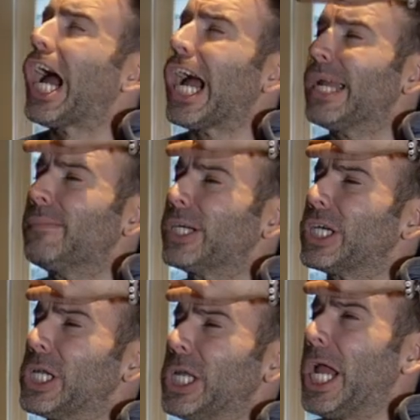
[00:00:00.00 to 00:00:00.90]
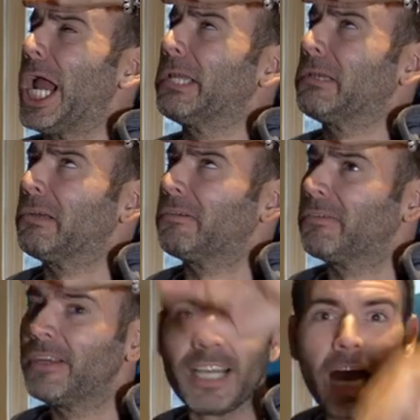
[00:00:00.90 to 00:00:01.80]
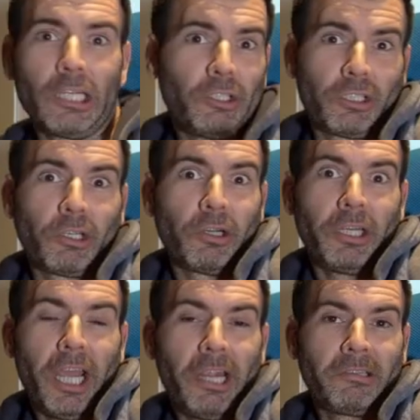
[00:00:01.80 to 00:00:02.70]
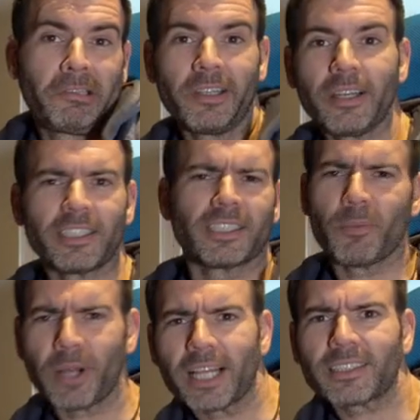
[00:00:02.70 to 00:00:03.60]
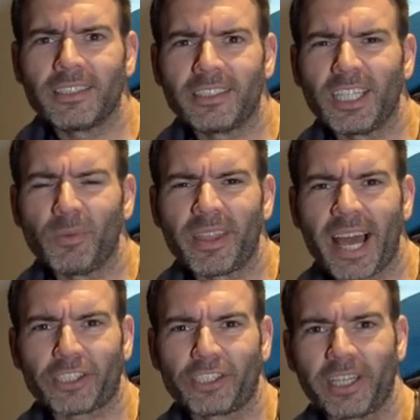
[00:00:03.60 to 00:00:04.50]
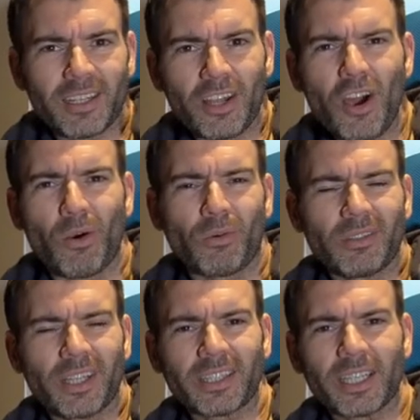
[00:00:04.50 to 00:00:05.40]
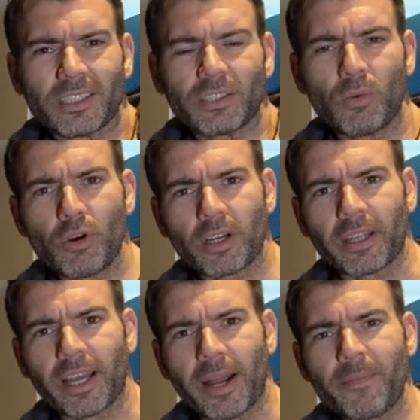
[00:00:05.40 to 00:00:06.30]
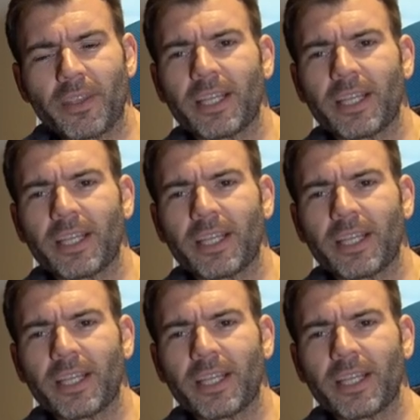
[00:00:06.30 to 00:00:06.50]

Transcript: I'm a creative. I just create. And someone else can deal with that shit. No, like that doesn't work like that.